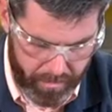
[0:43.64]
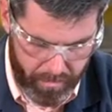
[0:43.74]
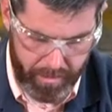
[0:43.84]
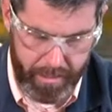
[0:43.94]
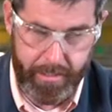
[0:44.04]
to
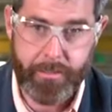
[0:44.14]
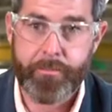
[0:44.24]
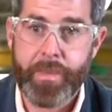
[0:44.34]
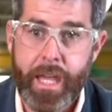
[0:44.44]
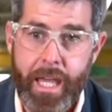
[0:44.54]
do this
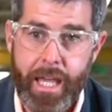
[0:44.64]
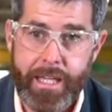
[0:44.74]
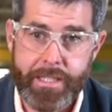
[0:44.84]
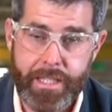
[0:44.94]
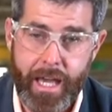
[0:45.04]

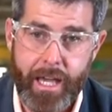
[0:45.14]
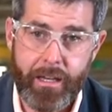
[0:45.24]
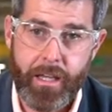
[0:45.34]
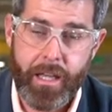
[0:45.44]
is that